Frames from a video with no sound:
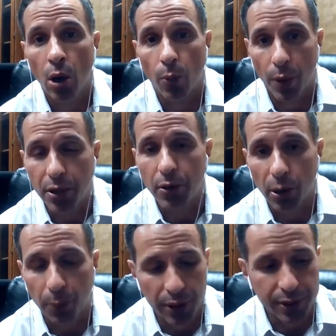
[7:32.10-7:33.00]
when you go to
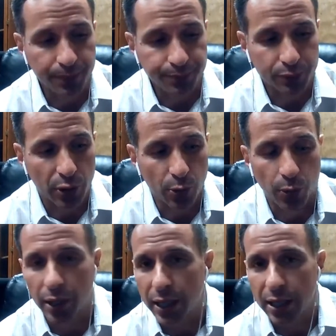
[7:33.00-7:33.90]
prison, you
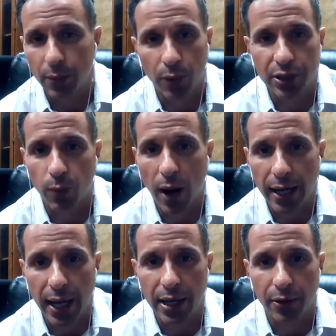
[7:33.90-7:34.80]
will not get in one of these white
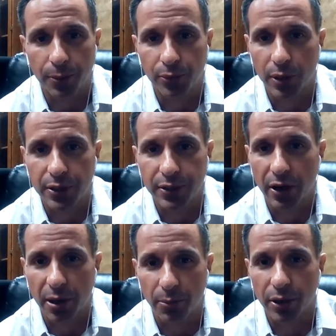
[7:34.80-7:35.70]
hate groups, one of these
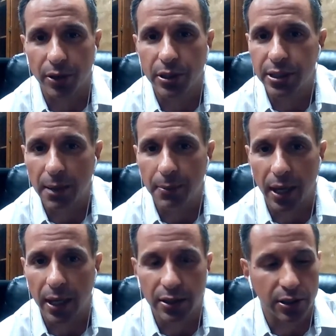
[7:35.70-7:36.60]
Aryan Brotherhood type
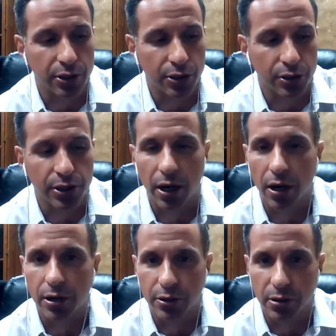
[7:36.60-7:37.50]
gangs, because you're
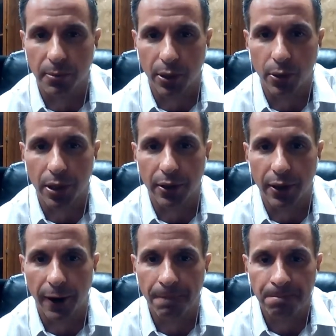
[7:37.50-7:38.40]
scared, because you're the minority in
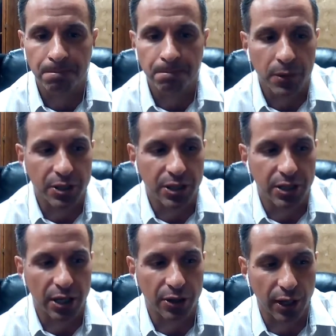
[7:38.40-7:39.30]
there. She
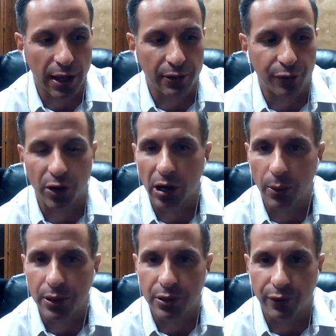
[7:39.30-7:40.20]
said, you're going to have to figure out a
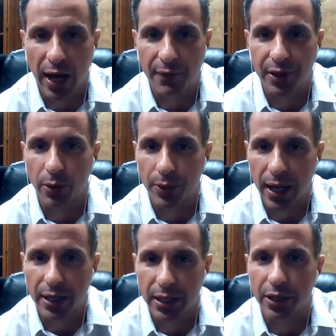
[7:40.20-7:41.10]
way to survive in there
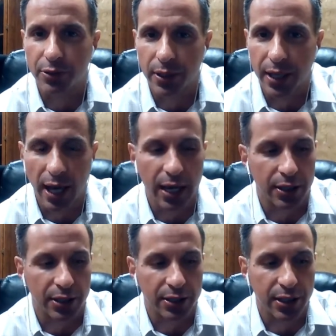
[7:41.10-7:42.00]
without getting into a gang.
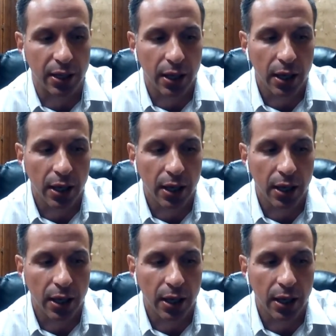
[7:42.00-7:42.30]
She said,